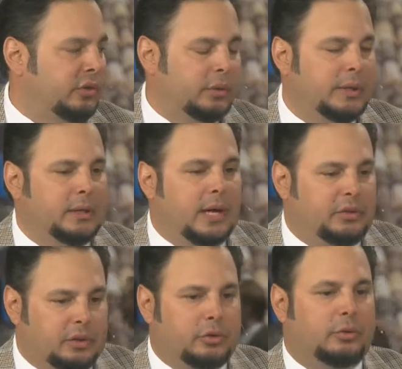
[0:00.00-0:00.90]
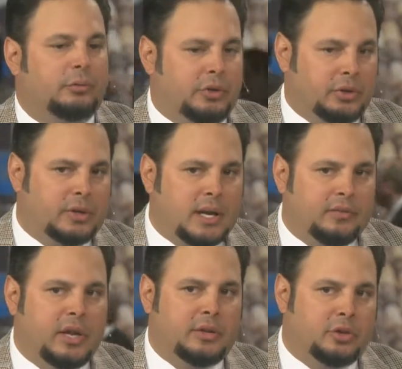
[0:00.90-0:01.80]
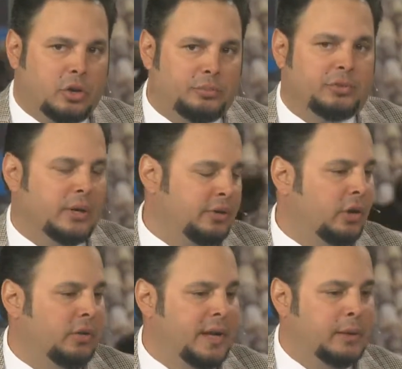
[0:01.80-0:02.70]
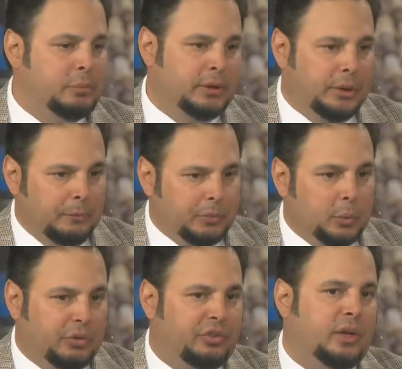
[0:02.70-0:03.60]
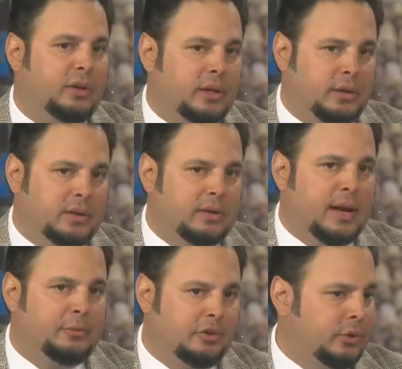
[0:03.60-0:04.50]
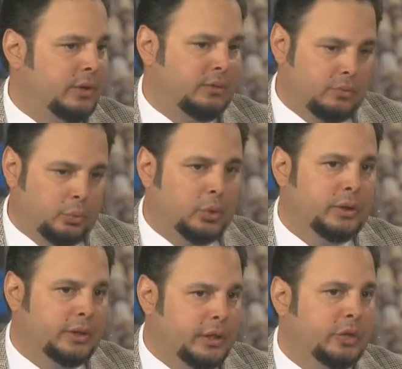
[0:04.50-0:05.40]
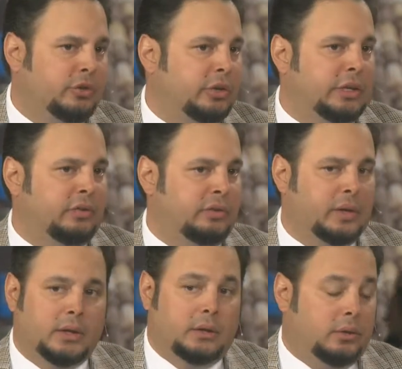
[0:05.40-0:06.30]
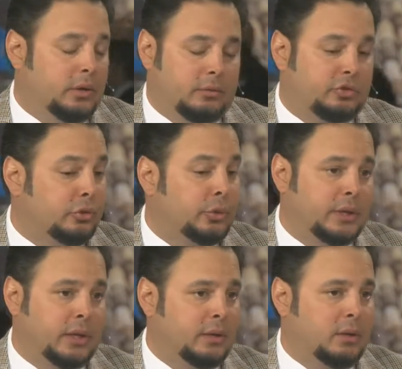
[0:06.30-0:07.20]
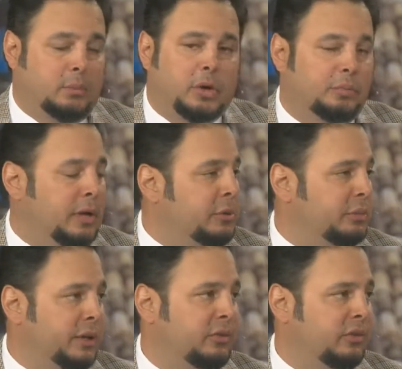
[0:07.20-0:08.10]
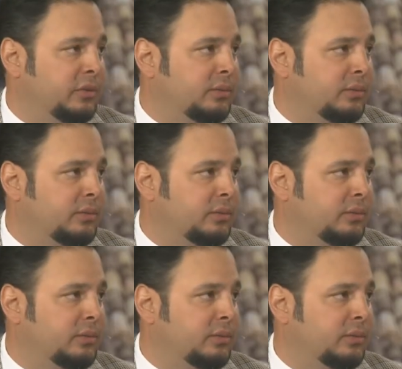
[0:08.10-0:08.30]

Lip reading: So I think they're kind of getting their arms around all that, but we're seeing the adoption rate really increase truly on a month-by-month basis.